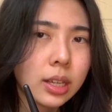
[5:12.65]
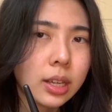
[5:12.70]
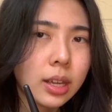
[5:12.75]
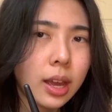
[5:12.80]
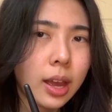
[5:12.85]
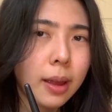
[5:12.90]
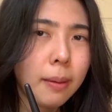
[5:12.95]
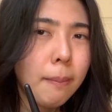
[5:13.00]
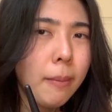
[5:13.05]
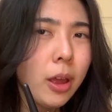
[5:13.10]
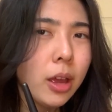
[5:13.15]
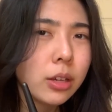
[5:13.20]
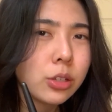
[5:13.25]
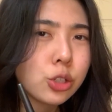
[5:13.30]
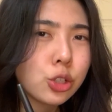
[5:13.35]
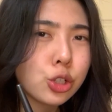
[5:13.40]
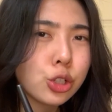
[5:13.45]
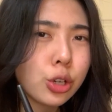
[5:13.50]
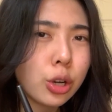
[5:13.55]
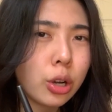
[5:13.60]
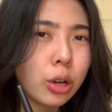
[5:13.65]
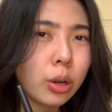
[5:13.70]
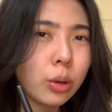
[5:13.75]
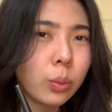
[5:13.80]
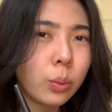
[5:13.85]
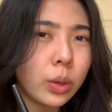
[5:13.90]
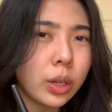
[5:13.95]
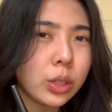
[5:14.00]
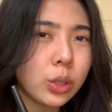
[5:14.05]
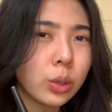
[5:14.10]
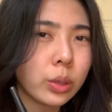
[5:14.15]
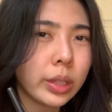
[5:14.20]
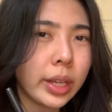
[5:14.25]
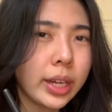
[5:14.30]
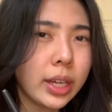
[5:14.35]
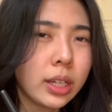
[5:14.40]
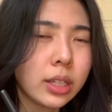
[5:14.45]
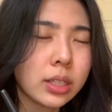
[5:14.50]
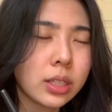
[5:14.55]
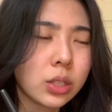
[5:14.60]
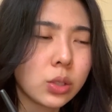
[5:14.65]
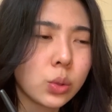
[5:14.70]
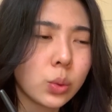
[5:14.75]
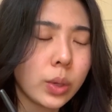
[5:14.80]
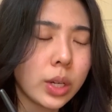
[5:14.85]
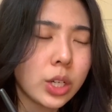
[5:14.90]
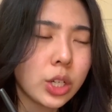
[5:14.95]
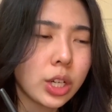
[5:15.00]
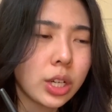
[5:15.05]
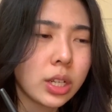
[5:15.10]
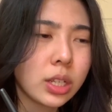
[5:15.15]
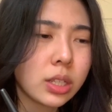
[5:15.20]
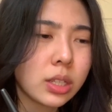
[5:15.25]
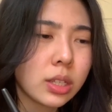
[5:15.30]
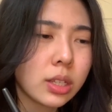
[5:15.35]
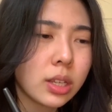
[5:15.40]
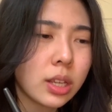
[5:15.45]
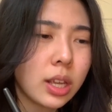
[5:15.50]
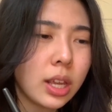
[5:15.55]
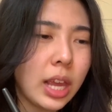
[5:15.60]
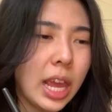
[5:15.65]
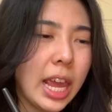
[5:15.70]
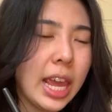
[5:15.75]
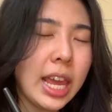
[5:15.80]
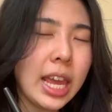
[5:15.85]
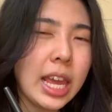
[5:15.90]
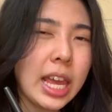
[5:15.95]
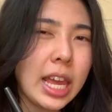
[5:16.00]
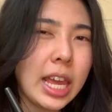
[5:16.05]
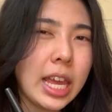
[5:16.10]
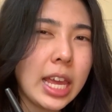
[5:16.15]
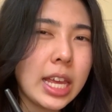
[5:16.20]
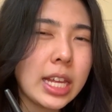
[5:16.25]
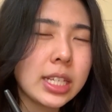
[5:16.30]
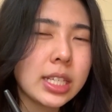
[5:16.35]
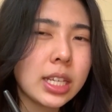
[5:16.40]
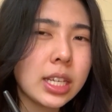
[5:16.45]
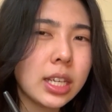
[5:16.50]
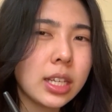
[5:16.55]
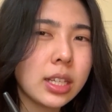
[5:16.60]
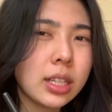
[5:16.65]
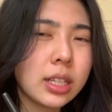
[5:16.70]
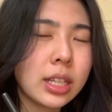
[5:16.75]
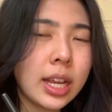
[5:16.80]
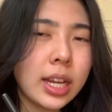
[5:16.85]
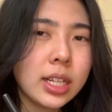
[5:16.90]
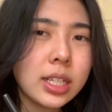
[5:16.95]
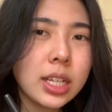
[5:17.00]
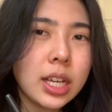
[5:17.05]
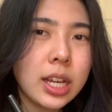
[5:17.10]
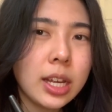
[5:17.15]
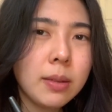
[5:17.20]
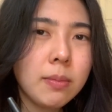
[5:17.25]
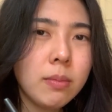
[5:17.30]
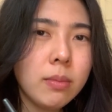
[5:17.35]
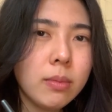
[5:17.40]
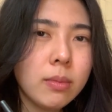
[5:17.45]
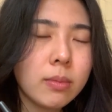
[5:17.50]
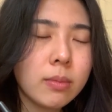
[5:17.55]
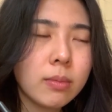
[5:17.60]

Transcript: I'm not sure what your lighting situation is. Is it nighttime?